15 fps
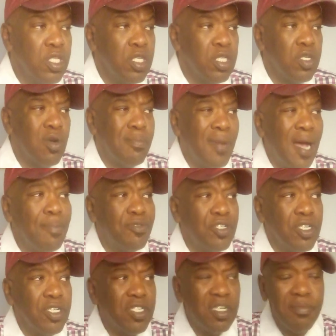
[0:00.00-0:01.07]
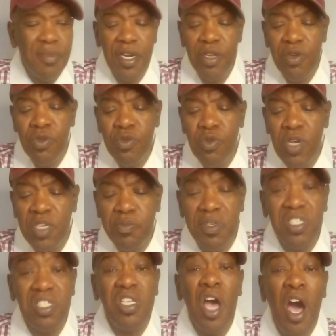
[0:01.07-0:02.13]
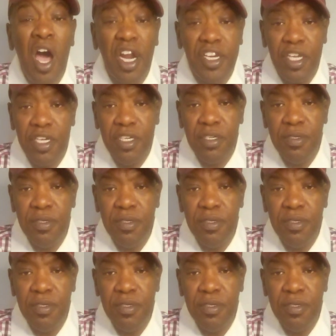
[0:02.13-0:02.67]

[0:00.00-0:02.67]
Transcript: So a mobster is somebody who has been taught